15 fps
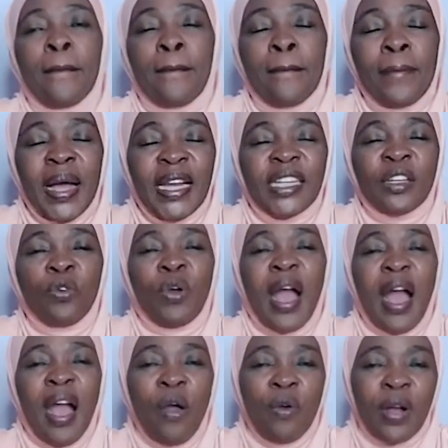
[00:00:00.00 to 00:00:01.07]
But
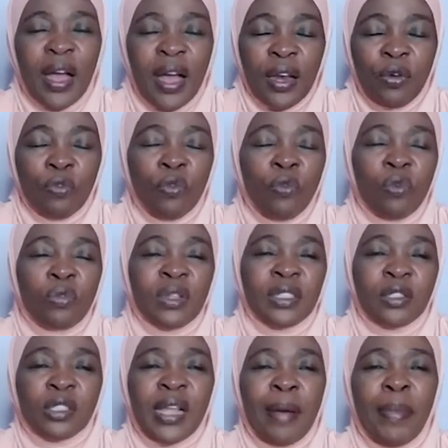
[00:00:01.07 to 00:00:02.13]
how can,
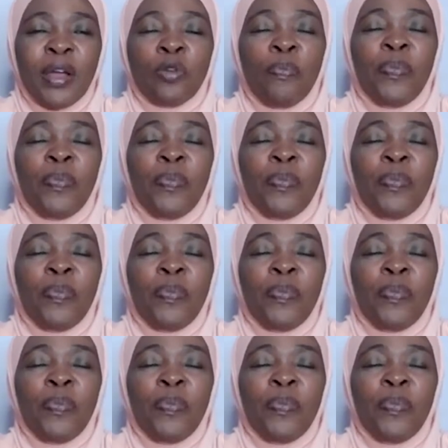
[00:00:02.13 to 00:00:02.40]
it's about